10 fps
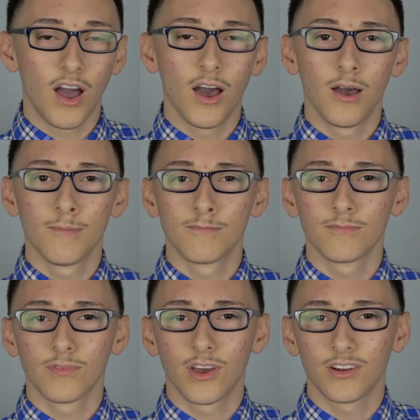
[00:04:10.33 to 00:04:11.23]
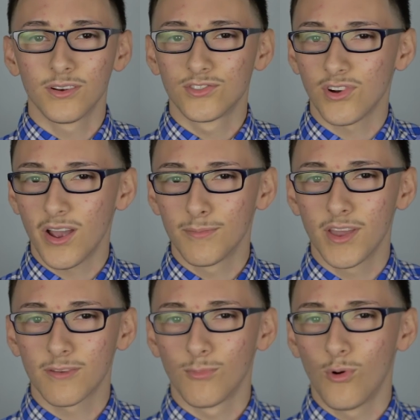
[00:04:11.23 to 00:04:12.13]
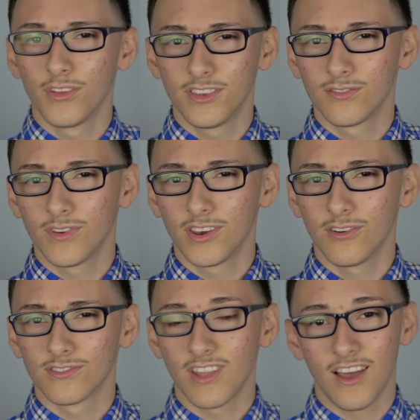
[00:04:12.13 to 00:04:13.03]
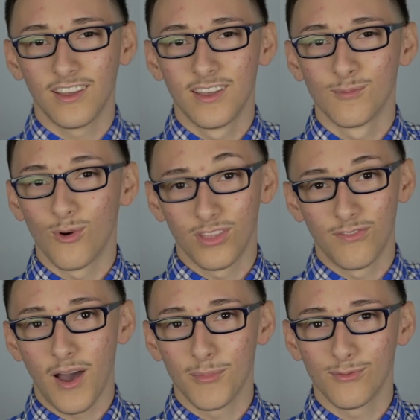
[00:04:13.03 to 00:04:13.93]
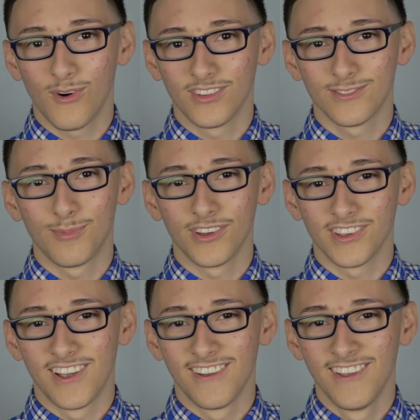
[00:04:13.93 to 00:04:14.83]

I'm gonna try and make more of these videos, not more of the vomit ones, but